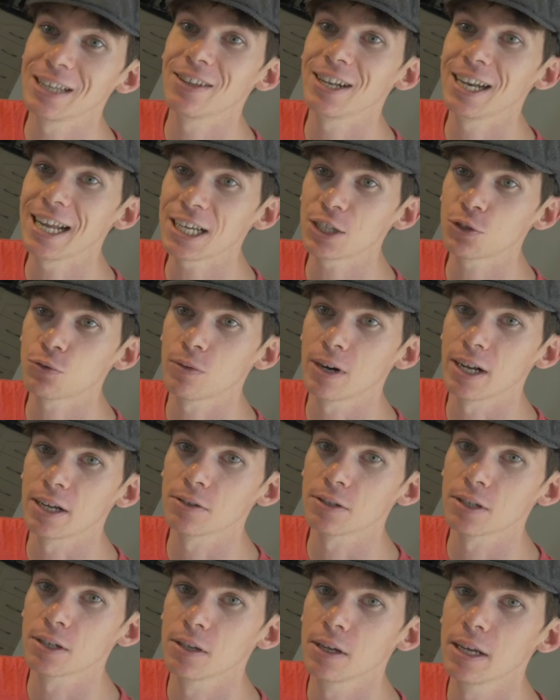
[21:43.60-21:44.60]
the next
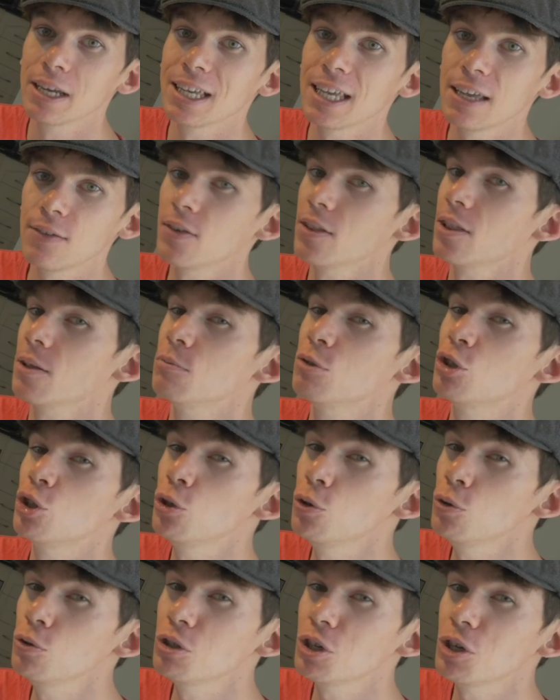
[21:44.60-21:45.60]
round, giving them
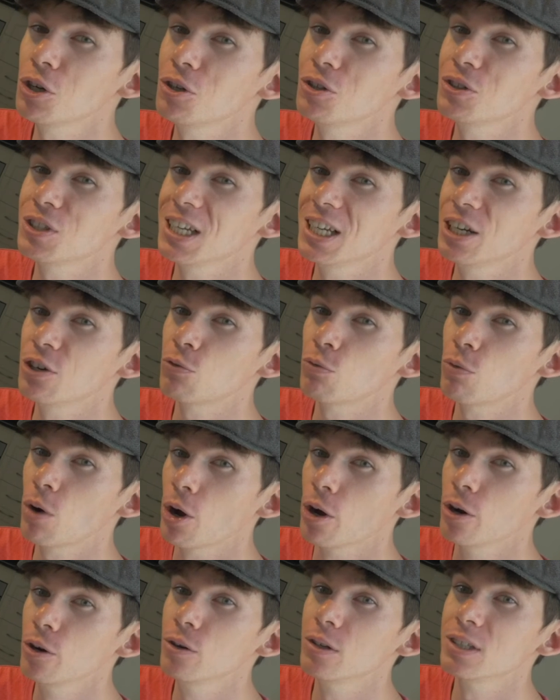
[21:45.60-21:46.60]
2 turns in a
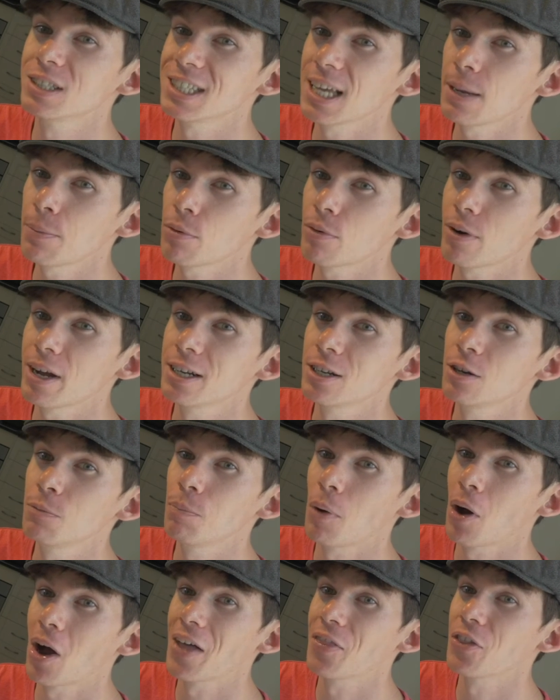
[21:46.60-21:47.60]
row separated
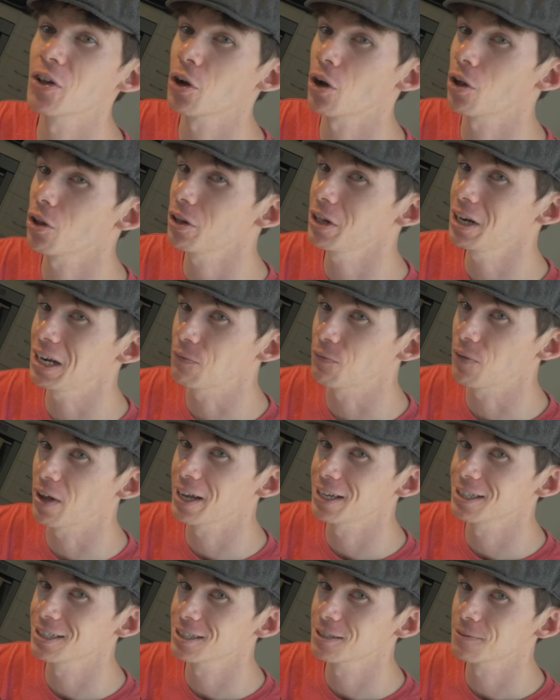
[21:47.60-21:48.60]
by the colony
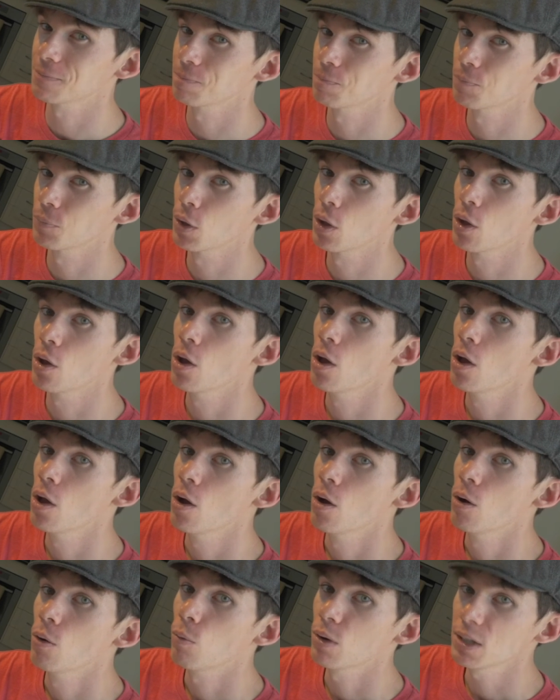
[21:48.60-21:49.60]
phase.
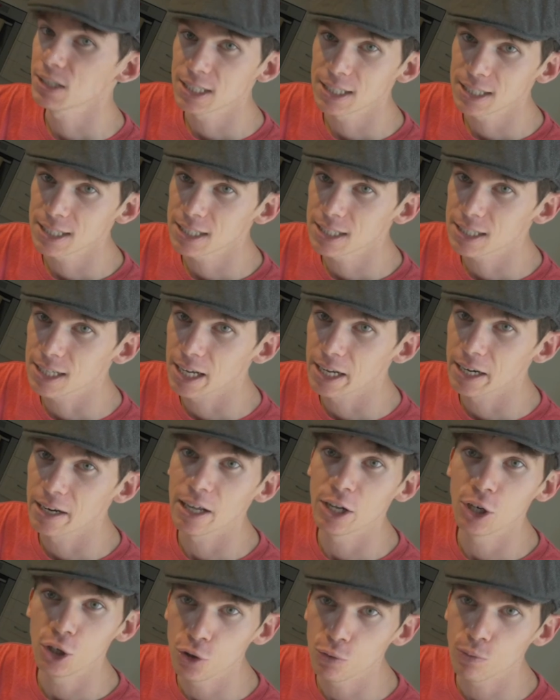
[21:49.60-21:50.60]
Once this is done,
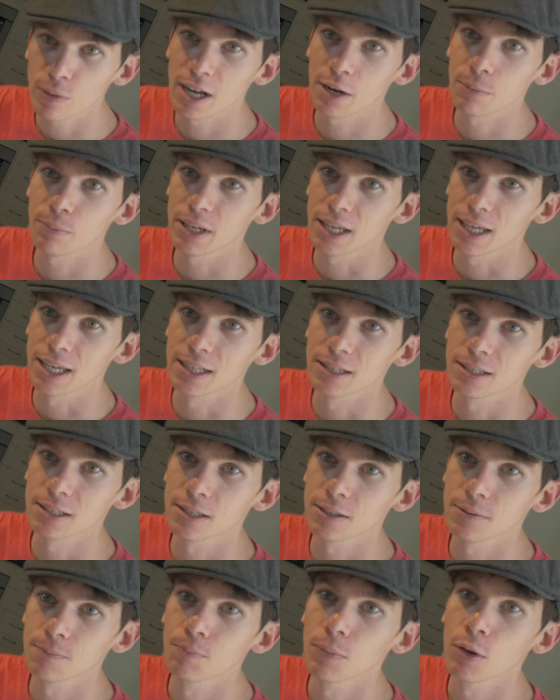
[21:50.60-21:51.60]
a new round
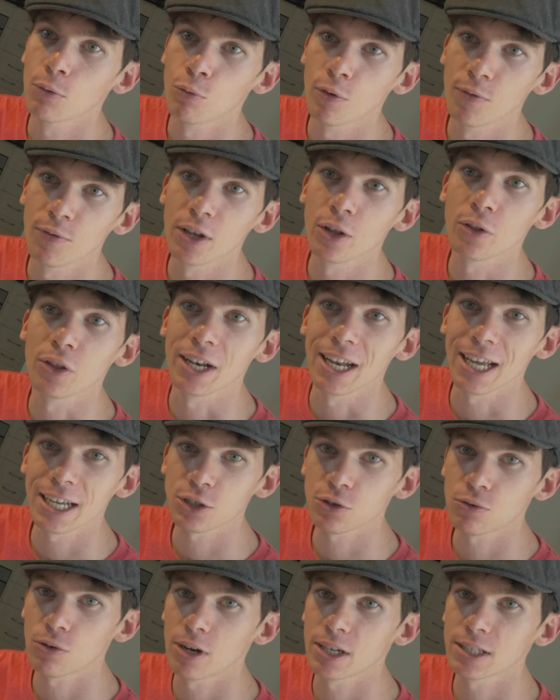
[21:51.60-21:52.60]
begins. Reveal the
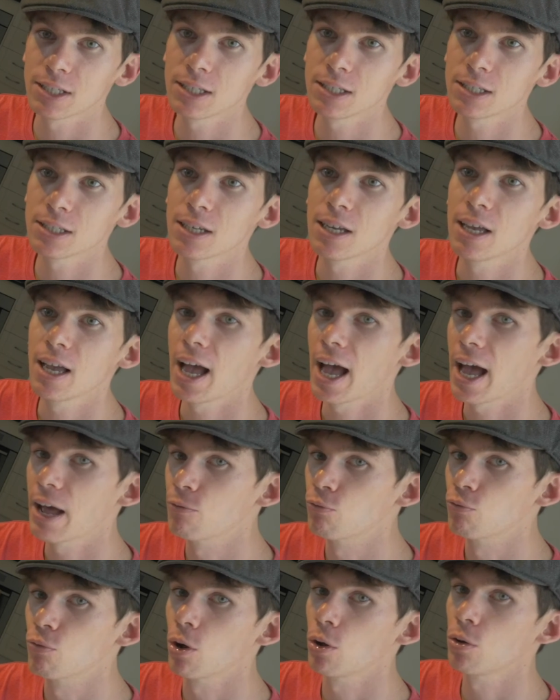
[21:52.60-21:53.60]
next crisis
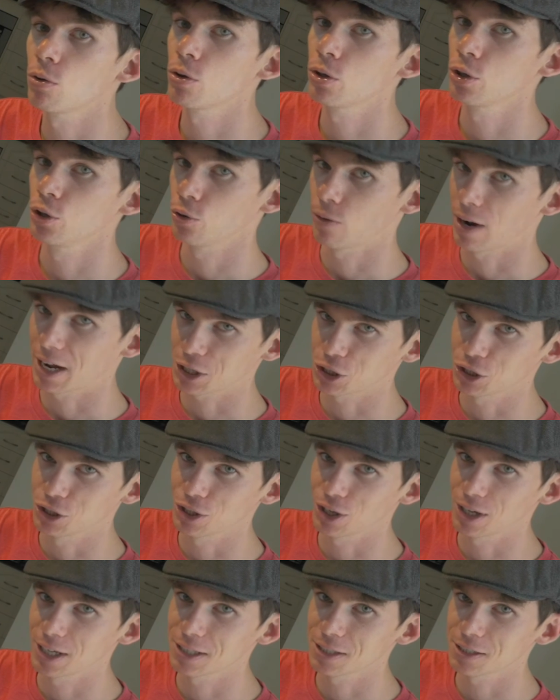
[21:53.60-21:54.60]
and roll your action
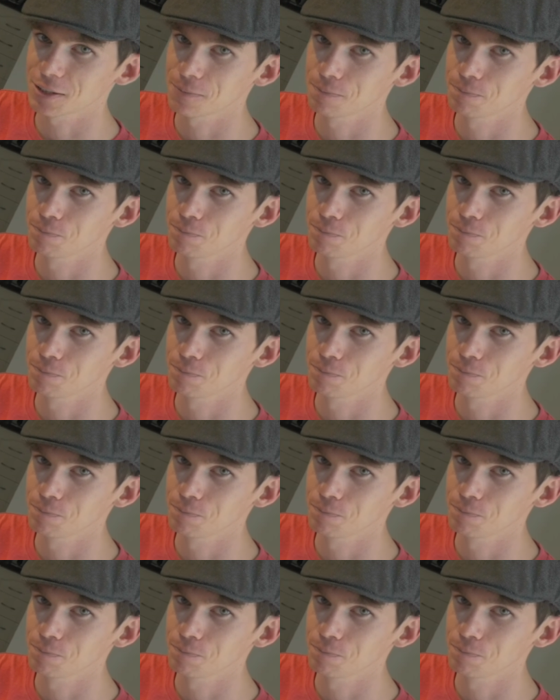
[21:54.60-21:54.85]
dice.